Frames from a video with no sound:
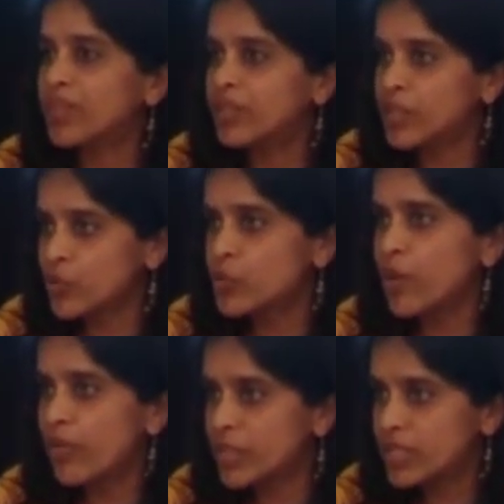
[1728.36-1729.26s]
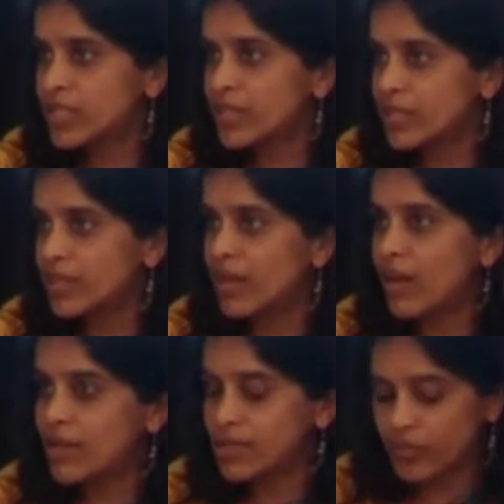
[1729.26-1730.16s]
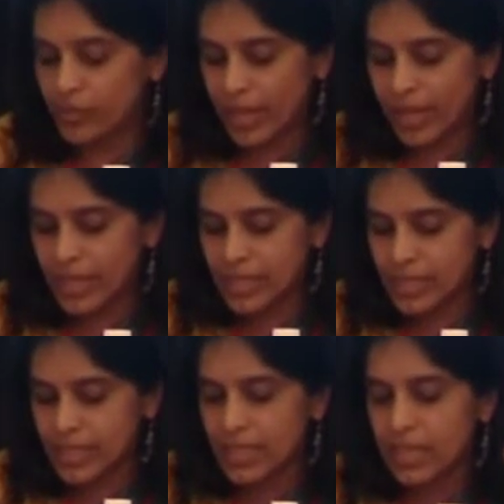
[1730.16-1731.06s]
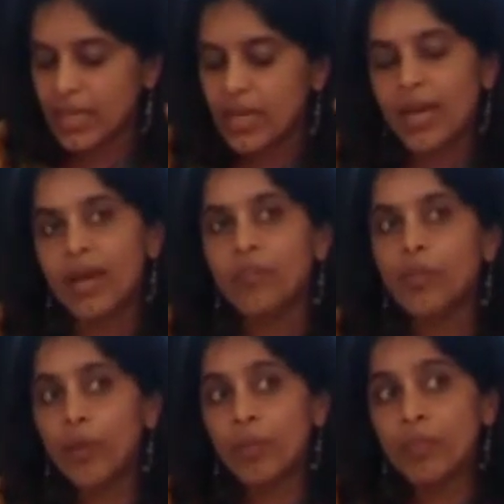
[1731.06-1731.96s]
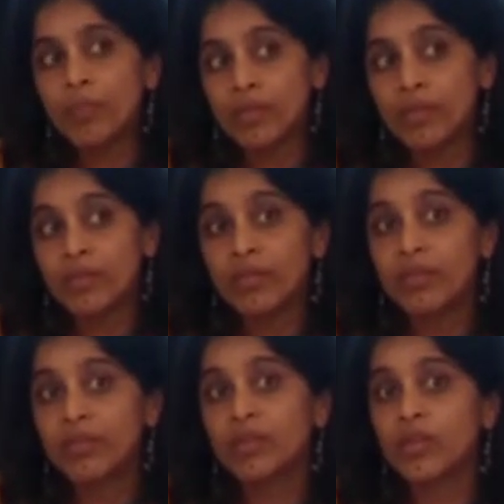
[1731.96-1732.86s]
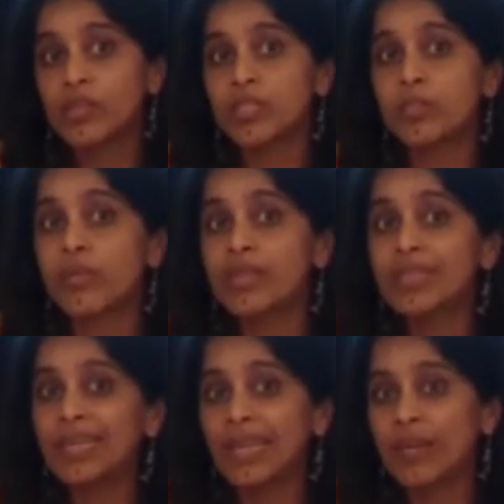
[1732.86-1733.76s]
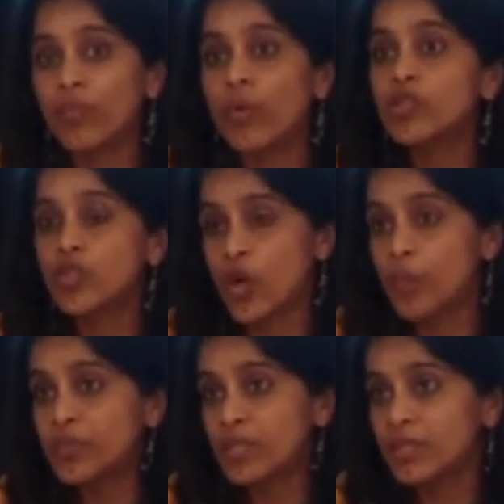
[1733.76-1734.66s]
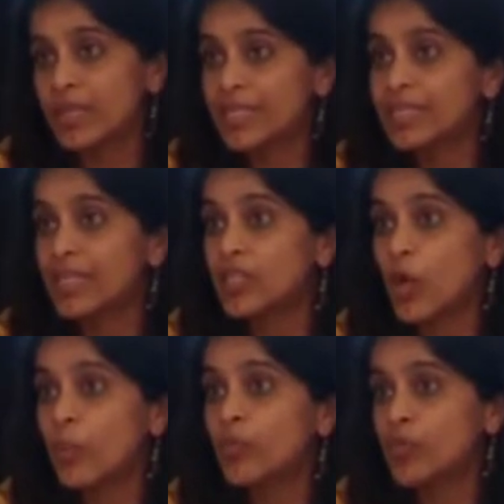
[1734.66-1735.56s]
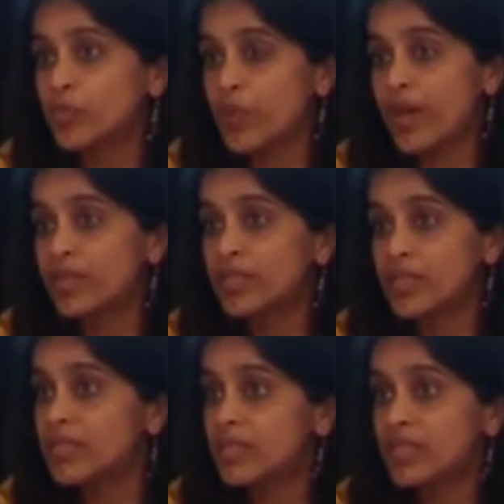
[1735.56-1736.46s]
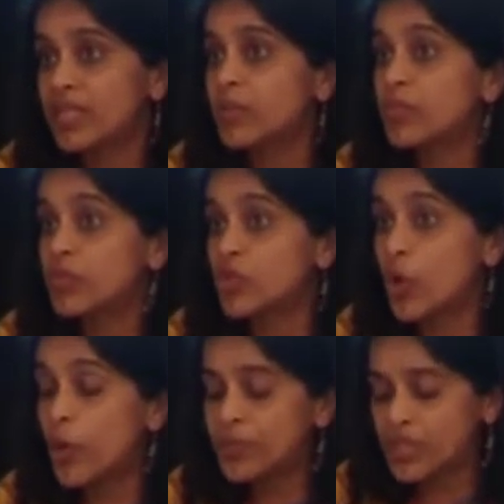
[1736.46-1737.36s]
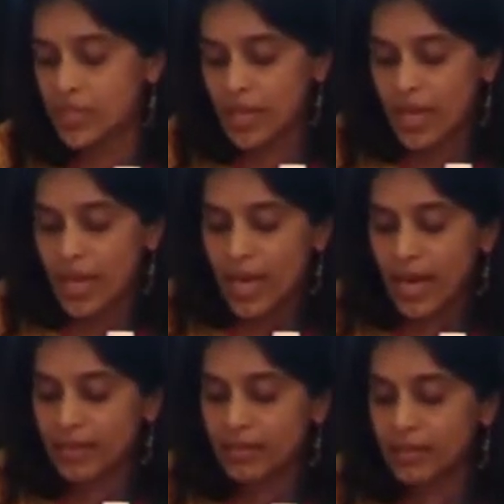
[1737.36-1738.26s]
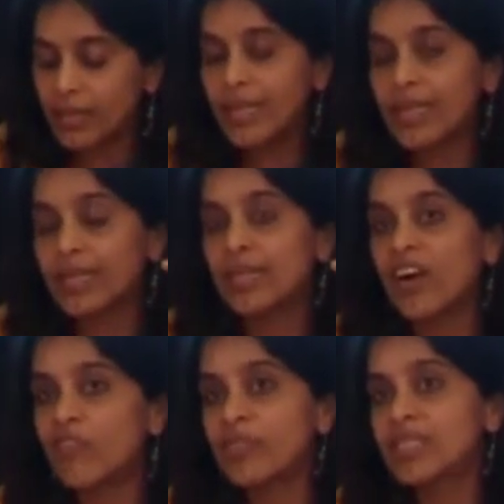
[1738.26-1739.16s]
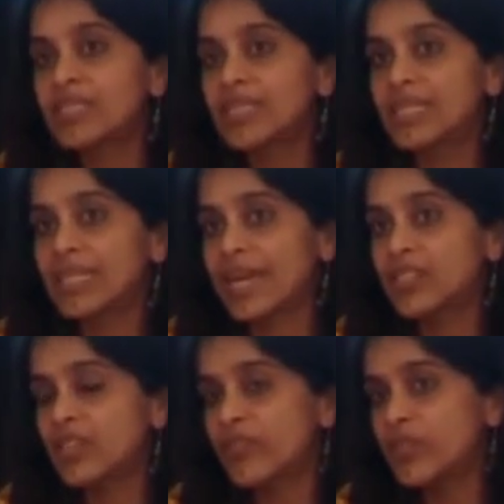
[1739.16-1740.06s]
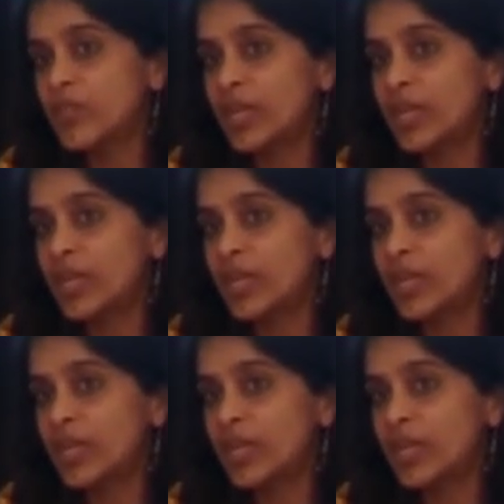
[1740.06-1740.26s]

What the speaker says: reduced poverty in the last few decades. Poor people, not surprisingly, want jobs. That's their topmost priority, sustainable jobs. And thirdly, governments need tax revenue